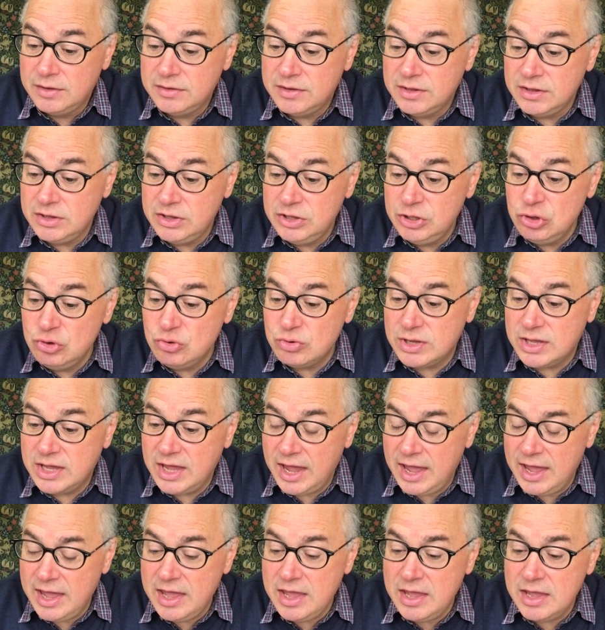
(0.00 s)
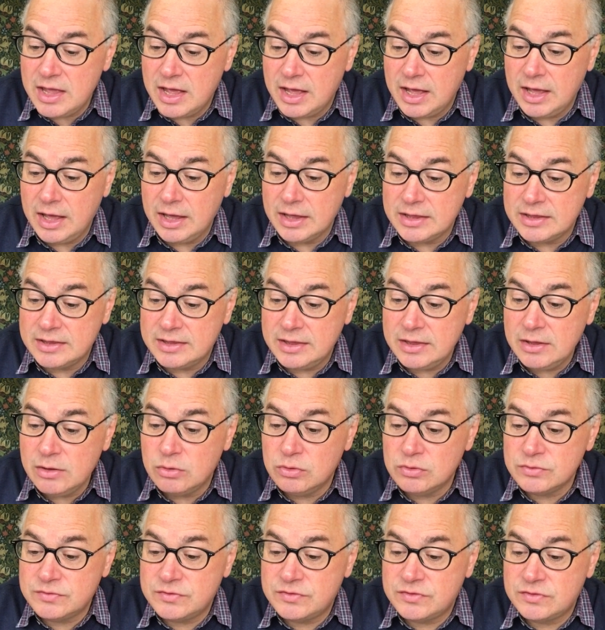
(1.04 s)
The U K uh,
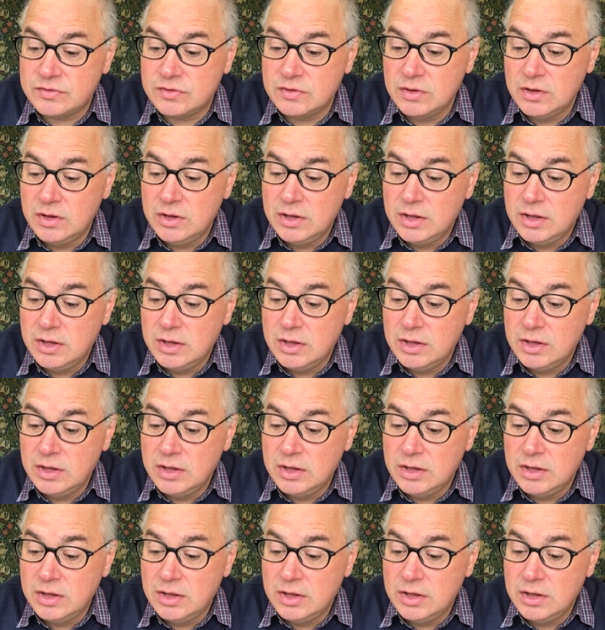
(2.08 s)
gilts,